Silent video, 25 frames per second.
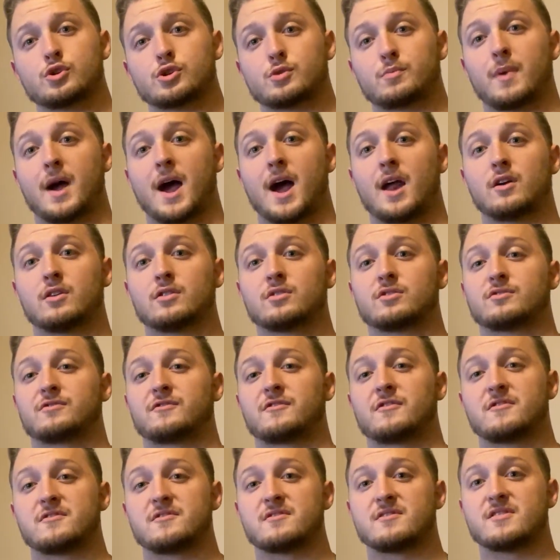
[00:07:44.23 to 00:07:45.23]
There's patterns
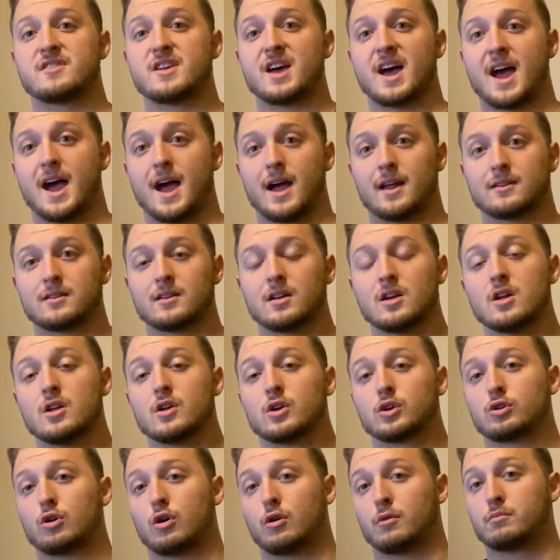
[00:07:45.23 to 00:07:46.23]
for that
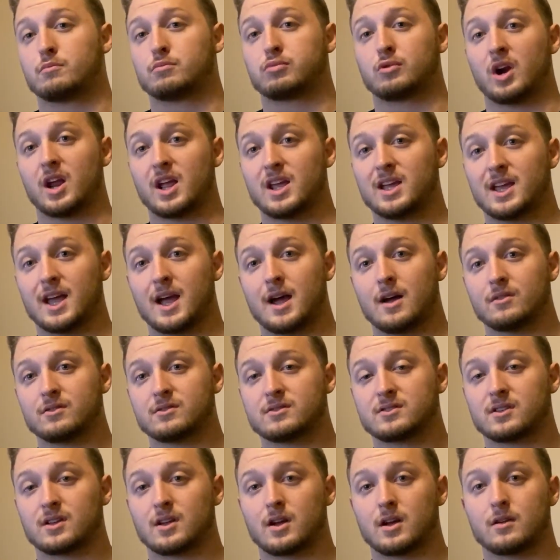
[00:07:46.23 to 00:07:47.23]
called
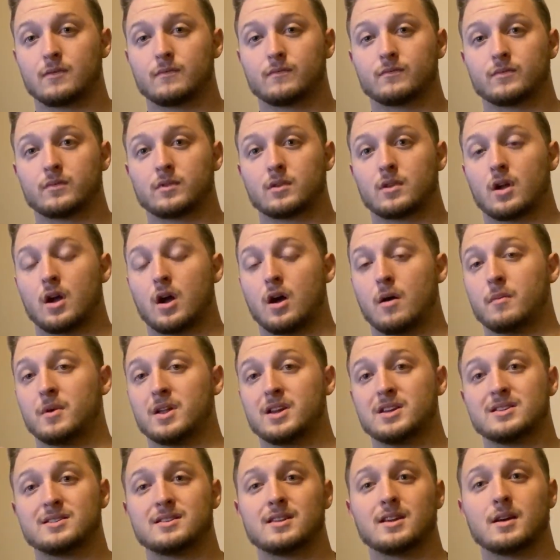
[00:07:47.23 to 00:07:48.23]
breakouts
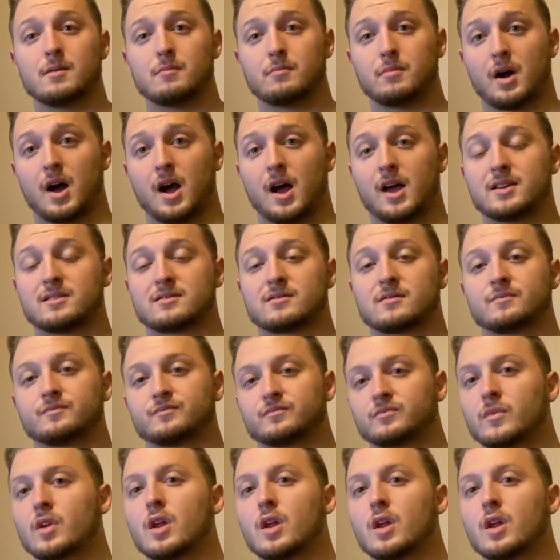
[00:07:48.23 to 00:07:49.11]
and dip buys.